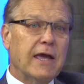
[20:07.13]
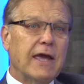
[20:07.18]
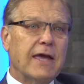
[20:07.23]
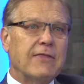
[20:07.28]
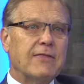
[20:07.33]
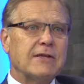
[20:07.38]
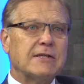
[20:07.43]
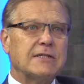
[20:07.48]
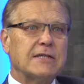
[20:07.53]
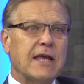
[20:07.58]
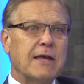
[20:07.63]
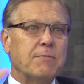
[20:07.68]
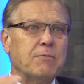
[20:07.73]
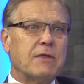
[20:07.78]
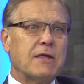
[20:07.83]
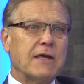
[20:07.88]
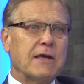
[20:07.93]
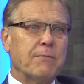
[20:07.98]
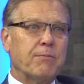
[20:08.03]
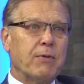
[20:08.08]
And the same
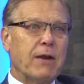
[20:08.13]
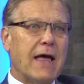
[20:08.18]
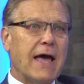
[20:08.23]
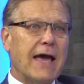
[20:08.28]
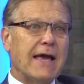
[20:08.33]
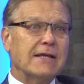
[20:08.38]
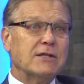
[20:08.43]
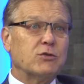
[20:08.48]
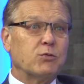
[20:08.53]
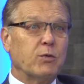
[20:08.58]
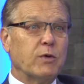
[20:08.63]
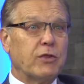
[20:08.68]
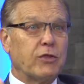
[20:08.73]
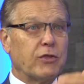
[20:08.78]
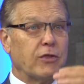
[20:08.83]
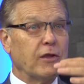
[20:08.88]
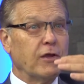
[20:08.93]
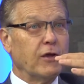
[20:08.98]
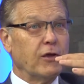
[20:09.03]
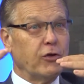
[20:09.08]
thing applies with
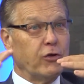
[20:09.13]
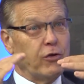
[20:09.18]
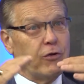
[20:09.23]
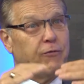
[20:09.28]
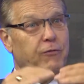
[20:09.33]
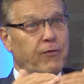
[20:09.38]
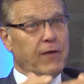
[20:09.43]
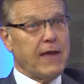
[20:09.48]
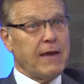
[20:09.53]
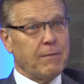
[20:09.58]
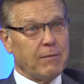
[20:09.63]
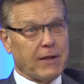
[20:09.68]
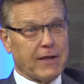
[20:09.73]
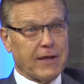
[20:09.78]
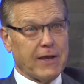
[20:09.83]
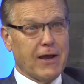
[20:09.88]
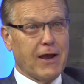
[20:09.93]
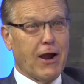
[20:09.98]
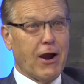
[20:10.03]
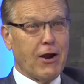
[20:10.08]
your family.
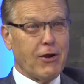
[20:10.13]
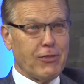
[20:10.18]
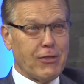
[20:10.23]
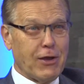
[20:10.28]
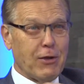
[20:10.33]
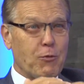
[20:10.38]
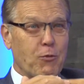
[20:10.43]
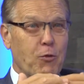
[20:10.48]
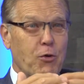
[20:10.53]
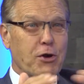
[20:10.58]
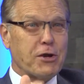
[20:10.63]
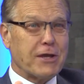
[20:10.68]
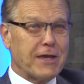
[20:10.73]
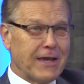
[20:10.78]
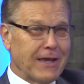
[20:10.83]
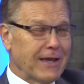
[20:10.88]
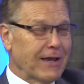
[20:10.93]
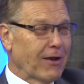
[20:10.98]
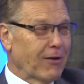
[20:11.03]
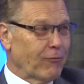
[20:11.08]
Are they
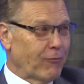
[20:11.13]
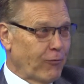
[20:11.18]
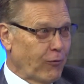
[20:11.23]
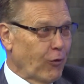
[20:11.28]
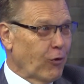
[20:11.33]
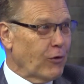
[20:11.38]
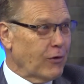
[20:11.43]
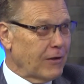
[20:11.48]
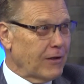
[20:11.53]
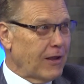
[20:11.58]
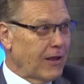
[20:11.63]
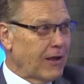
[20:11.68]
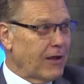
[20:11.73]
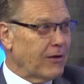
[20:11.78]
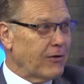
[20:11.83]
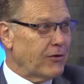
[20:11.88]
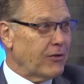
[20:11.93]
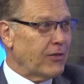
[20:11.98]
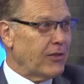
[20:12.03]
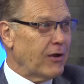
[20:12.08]
working full? Are
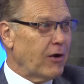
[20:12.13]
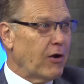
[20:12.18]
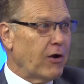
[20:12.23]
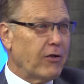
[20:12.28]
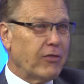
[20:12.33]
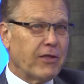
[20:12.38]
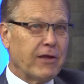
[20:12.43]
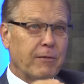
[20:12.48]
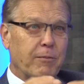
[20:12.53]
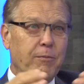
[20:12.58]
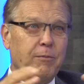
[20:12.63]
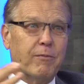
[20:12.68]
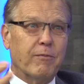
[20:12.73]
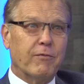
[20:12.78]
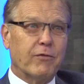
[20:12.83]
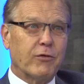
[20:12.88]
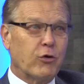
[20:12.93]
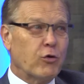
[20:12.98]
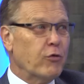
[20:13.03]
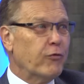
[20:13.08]
they
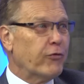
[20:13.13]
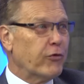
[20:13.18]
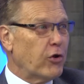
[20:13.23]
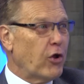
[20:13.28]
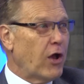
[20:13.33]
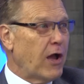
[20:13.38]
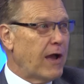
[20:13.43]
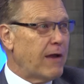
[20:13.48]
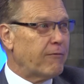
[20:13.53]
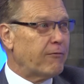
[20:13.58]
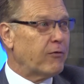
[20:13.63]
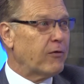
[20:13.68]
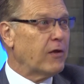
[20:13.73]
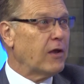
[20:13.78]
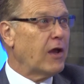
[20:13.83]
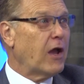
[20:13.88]
goofing off?